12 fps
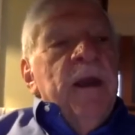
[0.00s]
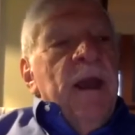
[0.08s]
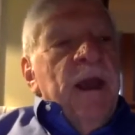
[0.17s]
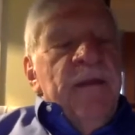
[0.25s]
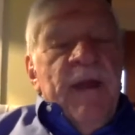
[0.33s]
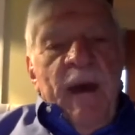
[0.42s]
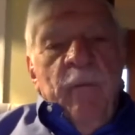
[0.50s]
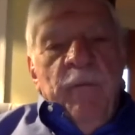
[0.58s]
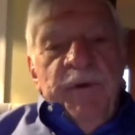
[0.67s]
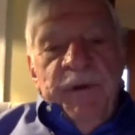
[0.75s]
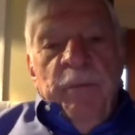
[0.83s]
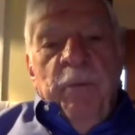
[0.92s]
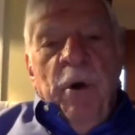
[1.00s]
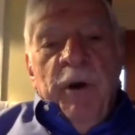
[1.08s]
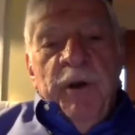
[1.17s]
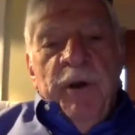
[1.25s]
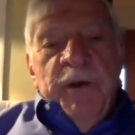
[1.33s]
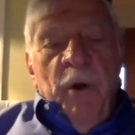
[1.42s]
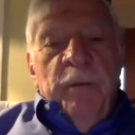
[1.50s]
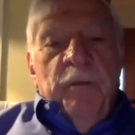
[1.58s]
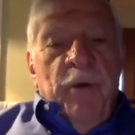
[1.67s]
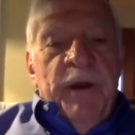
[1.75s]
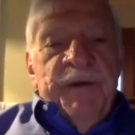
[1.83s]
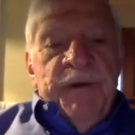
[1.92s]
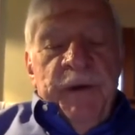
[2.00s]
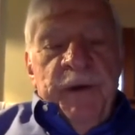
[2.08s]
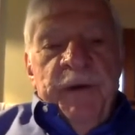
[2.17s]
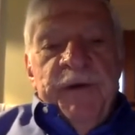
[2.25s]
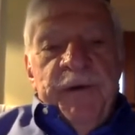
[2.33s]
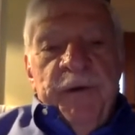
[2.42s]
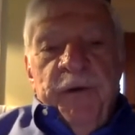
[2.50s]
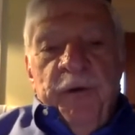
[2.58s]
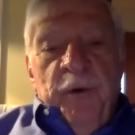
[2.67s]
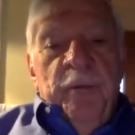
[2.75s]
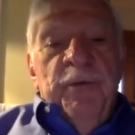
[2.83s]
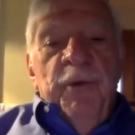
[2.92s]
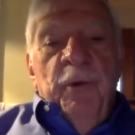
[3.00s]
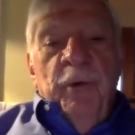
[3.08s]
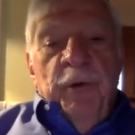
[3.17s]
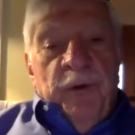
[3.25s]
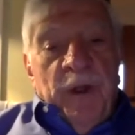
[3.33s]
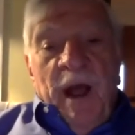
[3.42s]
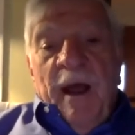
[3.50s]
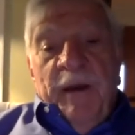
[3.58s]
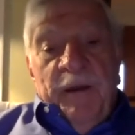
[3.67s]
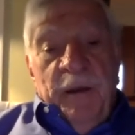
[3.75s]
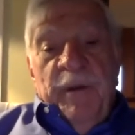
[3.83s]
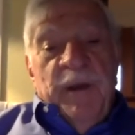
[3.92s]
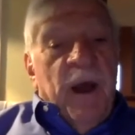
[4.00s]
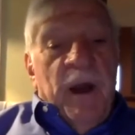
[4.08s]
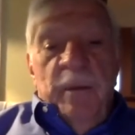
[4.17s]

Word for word: and that was the books on presidents that Herb Bueller got him. He got him